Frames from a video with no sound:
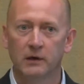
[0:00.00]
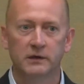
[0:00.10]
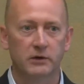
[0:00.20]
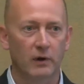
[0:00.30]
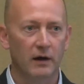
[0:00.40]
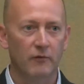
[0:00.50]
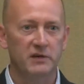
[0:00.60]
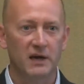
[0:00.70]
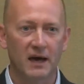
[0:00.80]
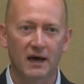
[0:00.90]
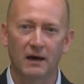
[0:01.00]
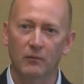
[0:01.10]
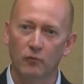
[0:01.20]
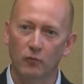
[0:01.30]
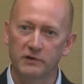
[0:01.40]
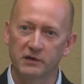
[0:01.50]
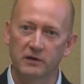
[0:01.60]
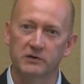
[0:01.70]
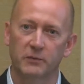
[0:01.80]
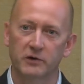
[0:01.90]
So every time we see
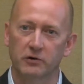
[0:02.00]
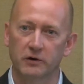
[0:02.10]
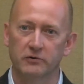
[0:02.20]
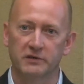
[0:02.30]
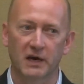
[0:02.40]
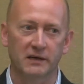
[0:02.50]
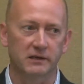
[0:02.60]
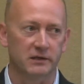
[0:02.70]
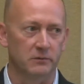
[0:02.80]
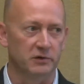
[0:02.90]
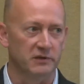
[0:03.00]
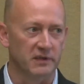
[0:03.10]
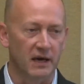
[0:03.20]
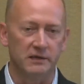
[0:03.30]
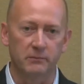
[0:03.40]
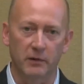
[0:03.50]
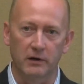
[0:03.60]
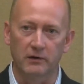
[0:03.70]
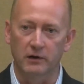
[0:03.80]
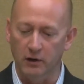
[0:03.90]
those special interest tax exemptions, that's
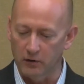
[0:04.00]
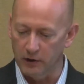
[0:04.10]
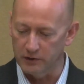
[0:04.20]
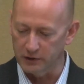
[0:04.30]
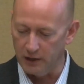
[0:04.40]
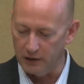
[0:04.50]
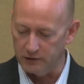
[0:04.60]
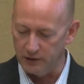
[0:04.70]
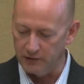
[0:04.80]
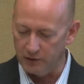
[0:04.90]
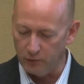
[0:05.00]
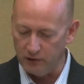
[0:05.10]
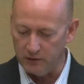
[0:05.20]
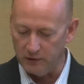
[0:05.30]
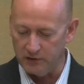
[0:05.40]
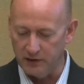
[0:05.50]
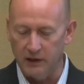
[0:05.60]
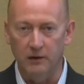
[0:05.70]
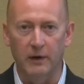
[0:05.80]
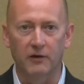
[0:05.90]
money that could go to education. I think we need to be
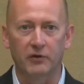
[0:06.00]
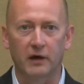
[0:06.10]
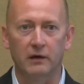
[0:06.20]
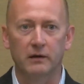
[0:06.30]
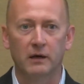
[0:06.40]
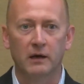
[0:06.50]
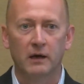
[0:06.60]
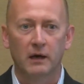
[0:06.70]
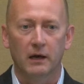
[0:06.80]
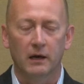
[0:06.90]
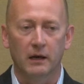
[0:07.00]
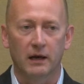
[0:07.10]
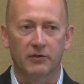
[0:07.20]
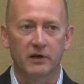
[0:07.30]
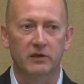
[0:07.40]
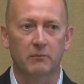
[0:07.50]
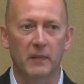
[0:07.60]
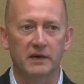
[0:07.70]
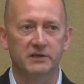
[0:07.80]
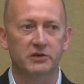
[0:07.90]
thinking about that. And I think the
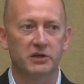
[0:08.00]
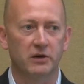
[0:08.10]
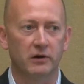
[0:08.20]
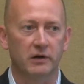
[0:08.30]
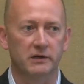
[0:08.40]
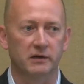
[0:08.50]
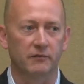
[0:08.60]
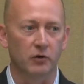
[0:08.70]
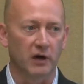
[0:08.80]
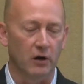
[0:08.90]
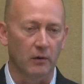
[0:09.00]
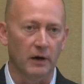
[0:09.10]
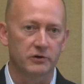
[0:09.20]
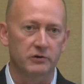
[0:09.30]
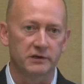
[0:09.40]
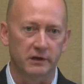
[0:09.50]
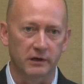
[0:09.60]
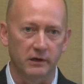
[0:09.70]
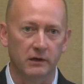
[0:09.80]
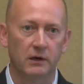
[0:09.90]
message here is if you care about your
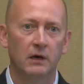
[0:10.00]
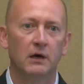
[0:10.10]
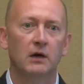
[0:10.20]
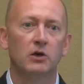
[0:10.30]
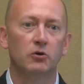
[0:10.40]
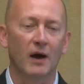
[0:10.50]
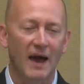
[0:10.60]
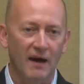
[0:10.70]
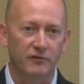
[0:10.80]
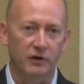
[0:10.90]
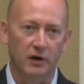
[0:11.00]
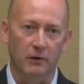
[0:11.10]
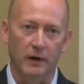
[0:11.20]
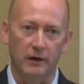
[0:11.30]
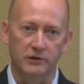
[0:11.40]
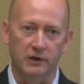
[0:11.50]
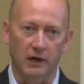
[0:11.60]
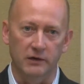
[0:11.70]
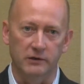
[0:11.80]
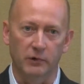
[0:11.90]
city, you have to care about
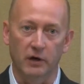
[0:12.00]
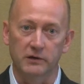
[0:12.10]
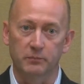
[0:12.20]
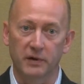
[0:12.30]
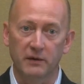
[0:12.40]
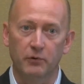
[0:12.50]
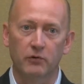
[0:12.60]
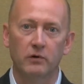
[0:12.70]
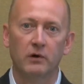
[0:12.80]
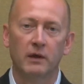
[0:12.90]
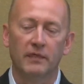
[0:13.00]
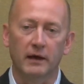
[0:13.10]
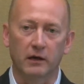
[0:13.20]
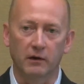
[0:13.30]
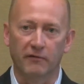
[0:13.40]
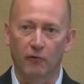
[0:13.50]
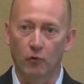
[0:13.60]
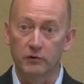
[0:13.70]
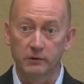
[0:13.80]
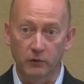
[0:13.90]
education, because people that can
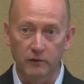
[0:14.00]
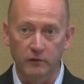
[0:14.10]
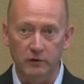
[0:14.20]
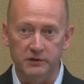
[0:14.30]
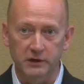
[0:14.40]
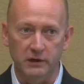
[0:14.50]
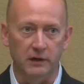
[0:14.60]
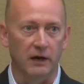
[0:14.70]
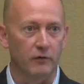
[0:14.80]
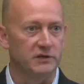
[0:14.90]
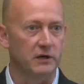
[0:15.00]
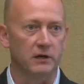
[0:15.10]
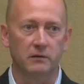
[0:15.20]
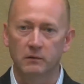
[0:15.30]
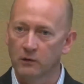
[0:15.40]
afford to move to your city, and every city